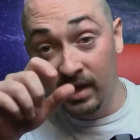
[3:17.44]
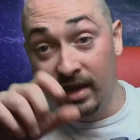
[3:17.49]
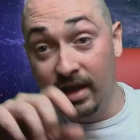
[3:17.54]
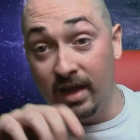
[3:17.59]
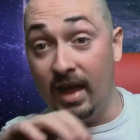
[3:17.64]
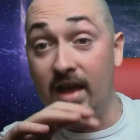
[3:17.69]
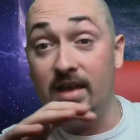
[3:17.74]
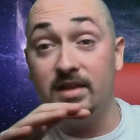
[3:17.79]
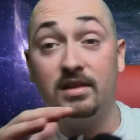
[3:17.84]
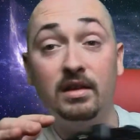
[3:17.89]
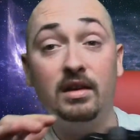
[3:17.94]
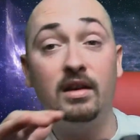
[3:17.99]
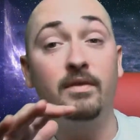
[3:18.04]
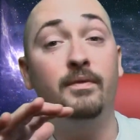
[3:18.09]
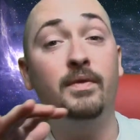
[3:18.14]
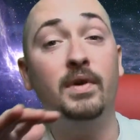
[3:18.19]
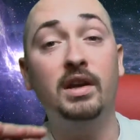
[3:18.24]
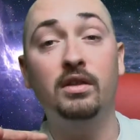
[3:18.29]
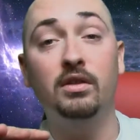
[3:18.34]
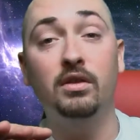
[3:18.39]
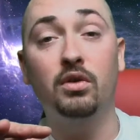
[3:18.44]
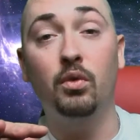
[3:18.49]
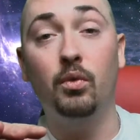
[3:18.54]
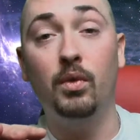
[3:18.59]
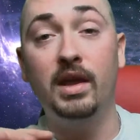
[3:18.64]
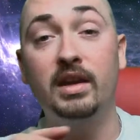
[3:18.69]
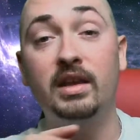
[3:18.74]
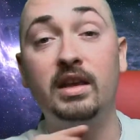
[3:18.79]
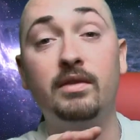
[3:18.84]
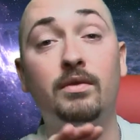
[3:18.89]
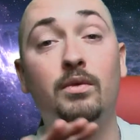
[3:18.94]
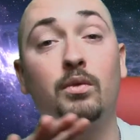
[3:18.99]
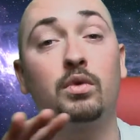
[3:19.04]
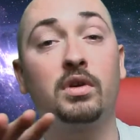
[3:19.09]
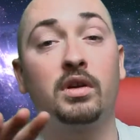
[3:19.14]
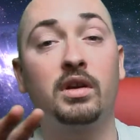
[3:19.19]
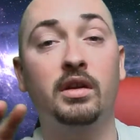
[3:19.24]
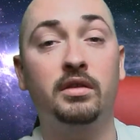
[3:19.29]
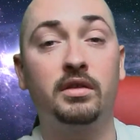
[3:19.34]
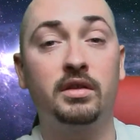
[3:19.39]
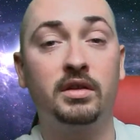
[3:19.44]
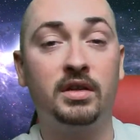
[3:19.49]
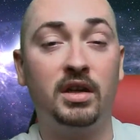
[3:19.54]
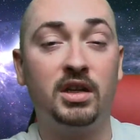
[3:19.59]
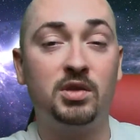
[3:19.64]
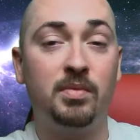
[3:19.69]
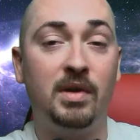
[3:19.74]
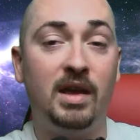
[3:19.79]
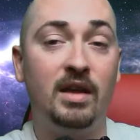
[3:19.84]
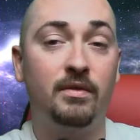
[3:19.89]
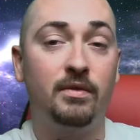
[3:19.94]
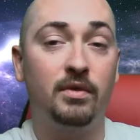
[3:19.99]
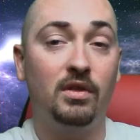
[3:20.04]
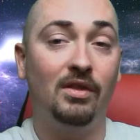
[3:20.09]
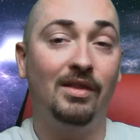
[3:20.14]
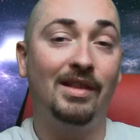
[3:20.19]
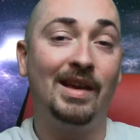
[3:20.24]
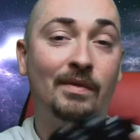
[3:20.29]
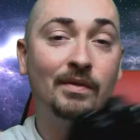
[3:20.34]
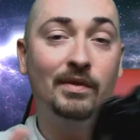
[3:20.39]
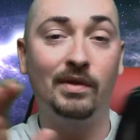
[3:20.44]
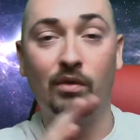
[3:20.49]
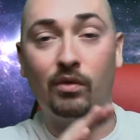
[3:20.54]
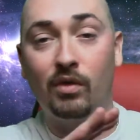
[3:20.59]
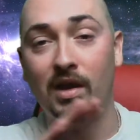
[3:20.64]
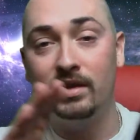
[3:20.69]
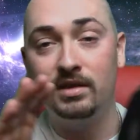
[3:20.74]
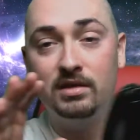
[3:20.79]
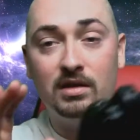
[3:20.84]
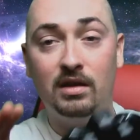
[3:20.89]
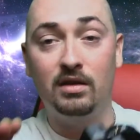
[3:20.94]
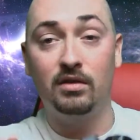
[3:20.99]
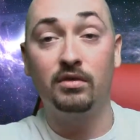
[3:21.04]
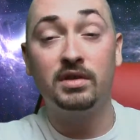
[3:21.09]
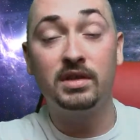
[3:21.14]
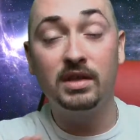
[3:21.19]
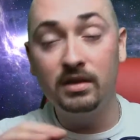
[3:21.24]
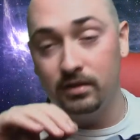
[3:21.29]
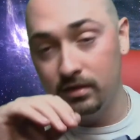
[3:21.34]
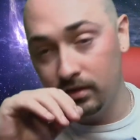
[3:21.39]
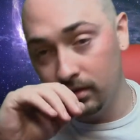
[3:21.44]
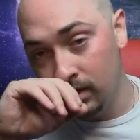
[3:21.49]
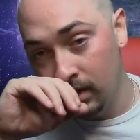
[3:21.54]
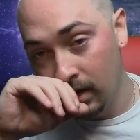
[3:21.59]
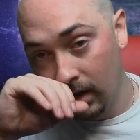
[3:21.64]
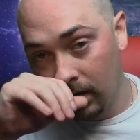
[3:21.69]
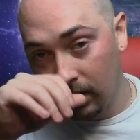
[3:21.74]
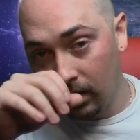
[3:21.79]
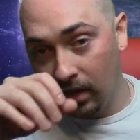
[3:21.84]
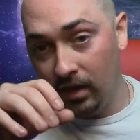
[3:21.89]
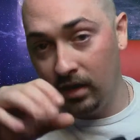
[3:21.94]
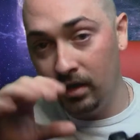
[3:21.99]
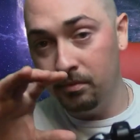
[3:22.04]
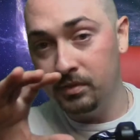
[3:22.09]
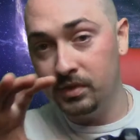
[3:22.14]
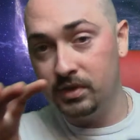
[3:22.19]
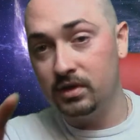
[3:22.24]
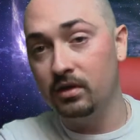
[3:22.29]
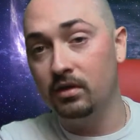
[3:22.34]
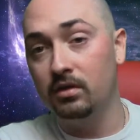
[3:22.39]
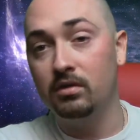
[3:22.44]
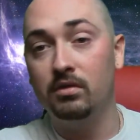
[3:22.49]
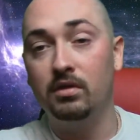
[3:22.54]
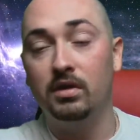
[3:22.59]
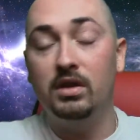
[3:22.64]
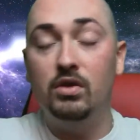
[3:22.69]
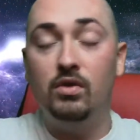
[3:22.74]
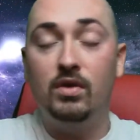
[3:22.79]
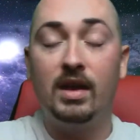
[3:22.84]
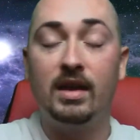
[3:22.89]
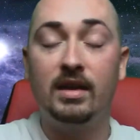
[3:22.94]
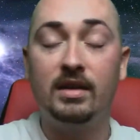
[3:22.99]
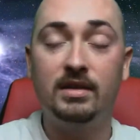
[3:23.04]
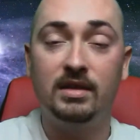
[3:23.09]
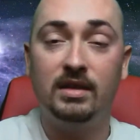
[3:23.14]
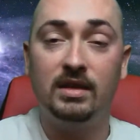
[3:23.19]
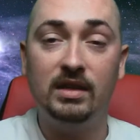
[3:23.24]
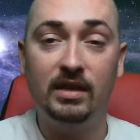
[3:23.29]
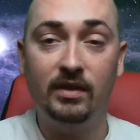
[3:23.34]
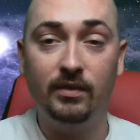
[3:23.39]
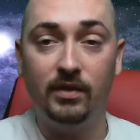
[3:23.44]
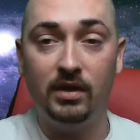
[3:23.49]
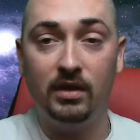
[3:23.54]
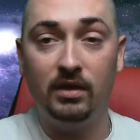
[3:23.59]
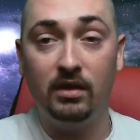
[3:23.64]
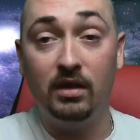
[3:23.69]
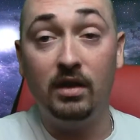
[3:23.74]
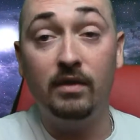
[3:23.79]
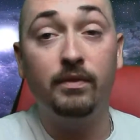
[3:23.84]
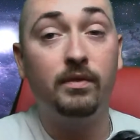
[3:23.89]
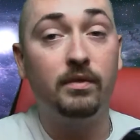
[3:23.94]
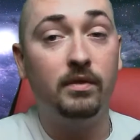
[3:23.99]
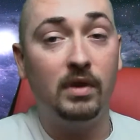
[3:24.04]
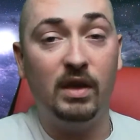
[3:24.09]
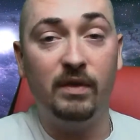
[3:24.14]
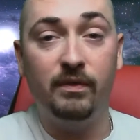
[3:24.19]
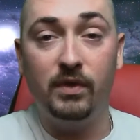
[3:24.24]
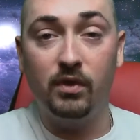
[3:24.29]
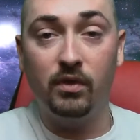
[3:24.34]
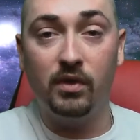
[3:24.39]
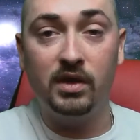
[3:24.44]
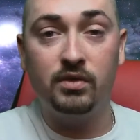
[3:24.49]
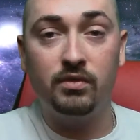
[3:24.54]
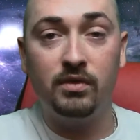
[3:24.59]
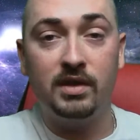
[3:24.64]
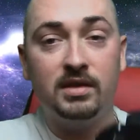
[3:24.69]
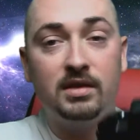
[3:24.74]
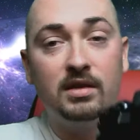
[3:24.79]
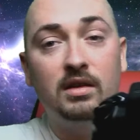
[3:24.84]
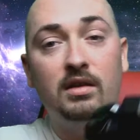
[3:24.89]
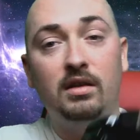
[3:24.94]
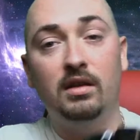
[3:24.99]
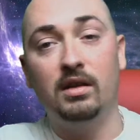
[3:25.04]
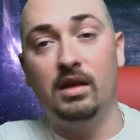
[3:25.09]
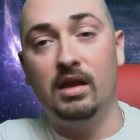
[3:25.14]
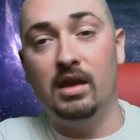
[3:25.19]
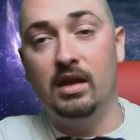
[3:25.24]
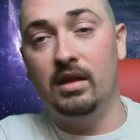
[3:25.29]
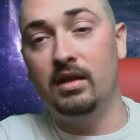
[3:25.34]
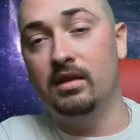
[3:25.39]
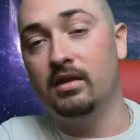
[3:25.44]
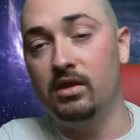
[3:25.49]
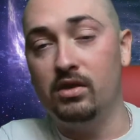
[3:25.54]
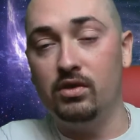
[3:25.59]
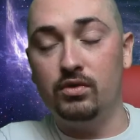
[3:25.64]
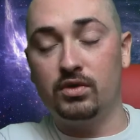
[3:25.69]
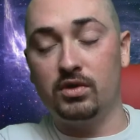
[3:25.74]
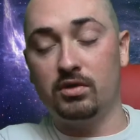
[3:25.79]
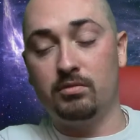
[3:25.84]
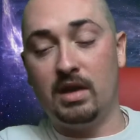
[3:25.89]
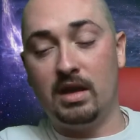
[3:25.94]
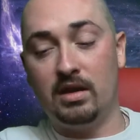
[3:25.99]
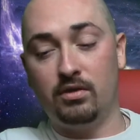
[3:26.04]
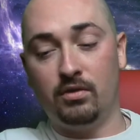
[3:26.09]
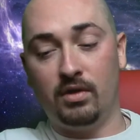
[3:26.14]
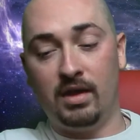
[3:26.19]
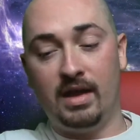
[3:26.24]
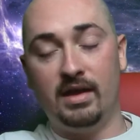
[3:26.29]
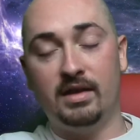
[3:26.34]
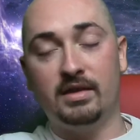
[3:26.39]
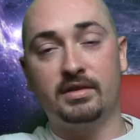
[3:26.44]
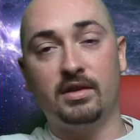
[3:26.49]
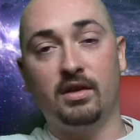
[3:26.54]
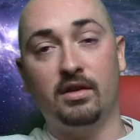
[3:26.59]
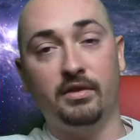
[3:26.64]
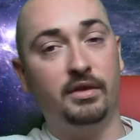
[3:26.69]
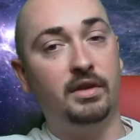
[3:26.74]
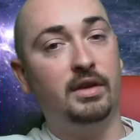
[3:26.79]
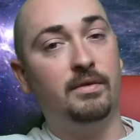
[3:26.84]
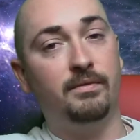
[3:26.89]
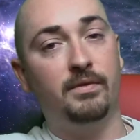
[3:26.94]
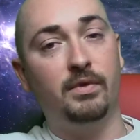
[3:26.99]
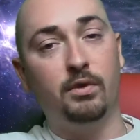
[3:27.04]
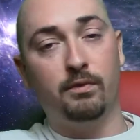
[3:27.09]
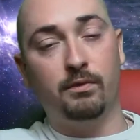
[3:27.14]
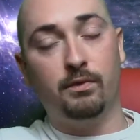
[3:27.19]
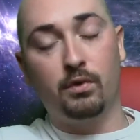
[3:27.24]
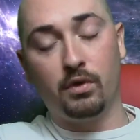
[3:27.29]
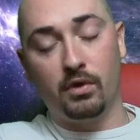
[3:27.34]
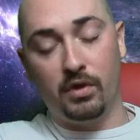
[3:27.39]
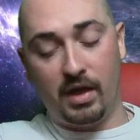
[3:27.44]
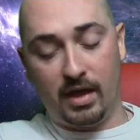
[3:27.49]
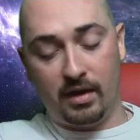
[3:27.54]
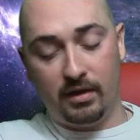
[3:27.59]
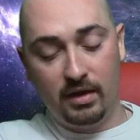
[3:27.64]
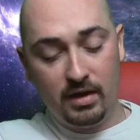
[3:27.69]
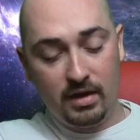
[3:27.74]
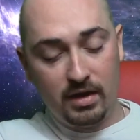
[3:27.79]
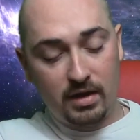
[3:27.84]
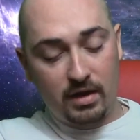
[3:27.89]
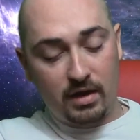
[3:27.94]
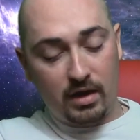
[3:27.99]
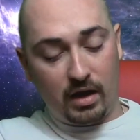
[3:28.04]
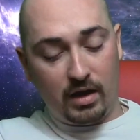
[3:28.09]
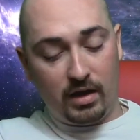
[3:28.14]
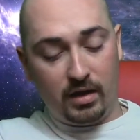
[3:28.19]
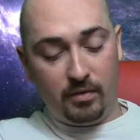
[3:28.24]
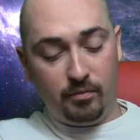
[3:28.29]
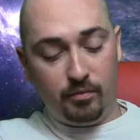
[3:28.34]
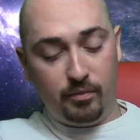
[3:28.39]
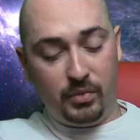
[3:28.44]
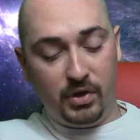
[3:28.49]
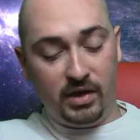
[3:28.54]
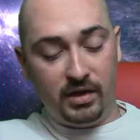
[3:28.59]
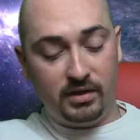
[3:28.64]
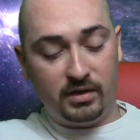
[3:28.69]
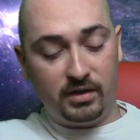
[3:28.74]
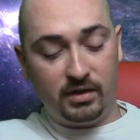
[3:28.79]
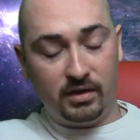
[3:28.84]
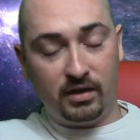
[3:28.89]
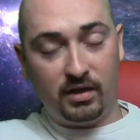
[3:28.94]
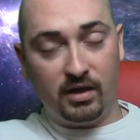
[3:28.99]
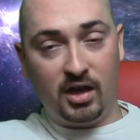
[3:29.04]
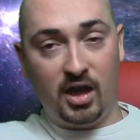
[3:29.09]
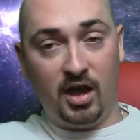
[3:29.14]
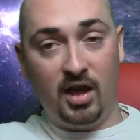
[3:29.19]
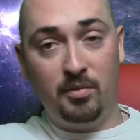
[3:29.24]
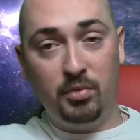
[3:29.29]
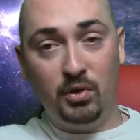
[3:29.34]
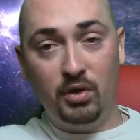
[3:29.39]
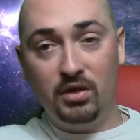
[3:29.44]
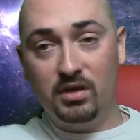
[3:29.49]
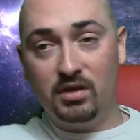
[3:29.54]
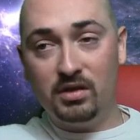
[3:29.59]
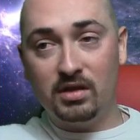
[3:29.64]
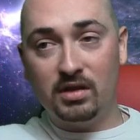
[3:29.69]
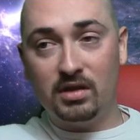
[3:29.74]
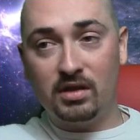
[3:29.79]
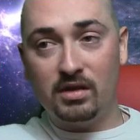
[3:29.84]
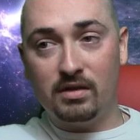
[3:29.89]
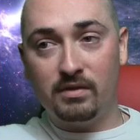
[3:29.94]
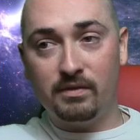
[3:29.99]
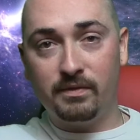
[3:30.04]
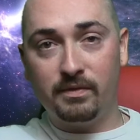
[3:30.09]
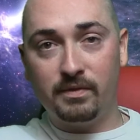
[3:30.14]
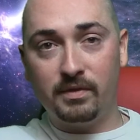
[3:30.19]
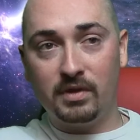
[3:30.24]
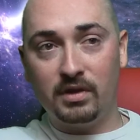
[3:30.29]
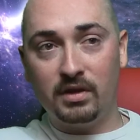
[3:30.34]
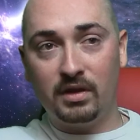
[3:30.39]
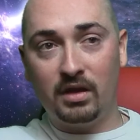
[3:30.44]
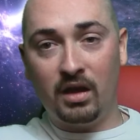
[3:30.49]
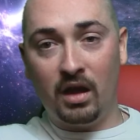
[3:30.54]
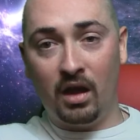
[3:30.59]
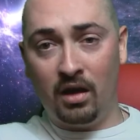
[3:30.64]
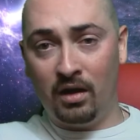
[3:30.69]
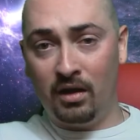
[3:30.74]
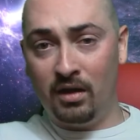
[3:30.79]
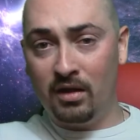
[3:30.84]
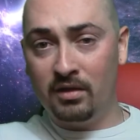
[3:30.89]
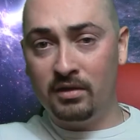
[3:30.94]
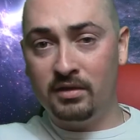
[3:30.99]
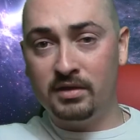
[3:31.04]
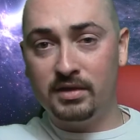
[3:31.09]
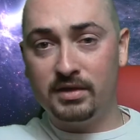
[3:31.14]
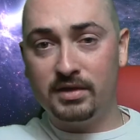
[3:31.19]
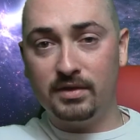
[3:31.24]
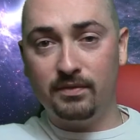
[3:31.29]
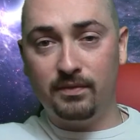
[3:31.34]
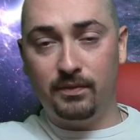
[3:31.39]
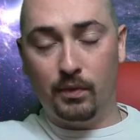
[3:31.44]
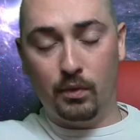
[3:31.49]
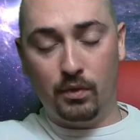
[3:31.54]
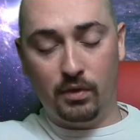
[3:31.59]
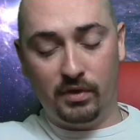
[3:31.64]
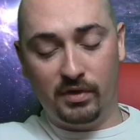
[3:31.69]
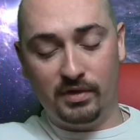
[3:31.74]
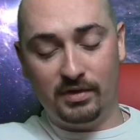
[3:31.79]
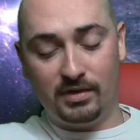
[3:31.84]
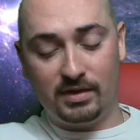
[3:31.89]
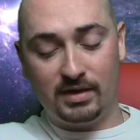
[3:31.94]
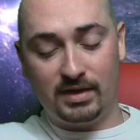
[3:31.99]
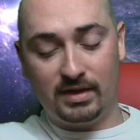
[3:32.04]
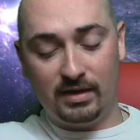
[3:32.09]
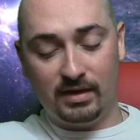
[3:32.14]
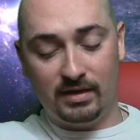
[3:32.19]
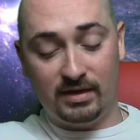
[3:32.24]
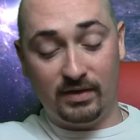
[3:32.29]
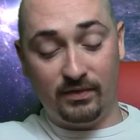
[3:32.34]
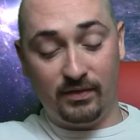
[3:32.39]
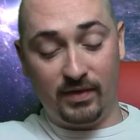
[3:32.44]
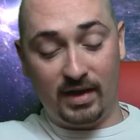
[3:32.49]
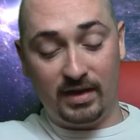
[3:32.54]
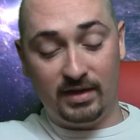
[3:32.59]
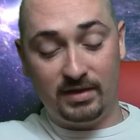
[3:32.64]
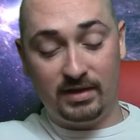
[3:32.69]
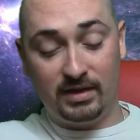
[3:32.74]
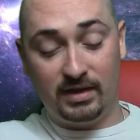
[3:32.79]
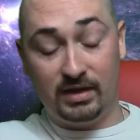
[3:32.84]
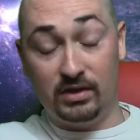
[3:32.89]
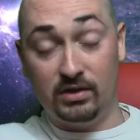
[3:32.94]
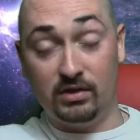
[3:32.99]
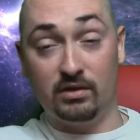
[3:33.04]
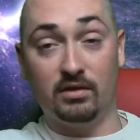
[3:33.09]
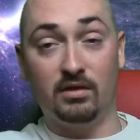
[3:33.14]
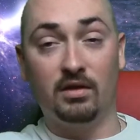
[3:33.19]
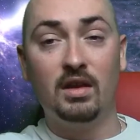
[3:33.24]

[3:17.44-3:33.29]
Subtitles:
has a funny little way to even work out the touchpad for the left and right side or center. So you guys can even, if you're interested, the user manual has all the info for that. But a couple of cons for this device here.